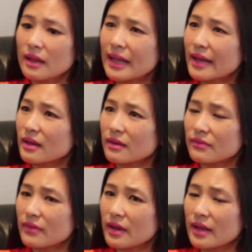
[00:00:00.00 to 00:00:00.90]
lack
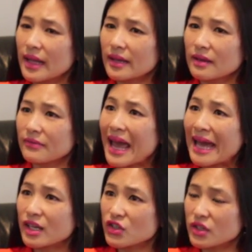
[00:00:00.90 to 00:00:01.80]
of
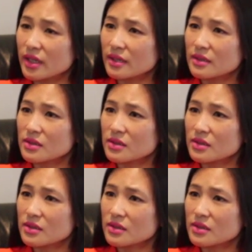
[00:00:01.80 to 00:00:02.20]
energy.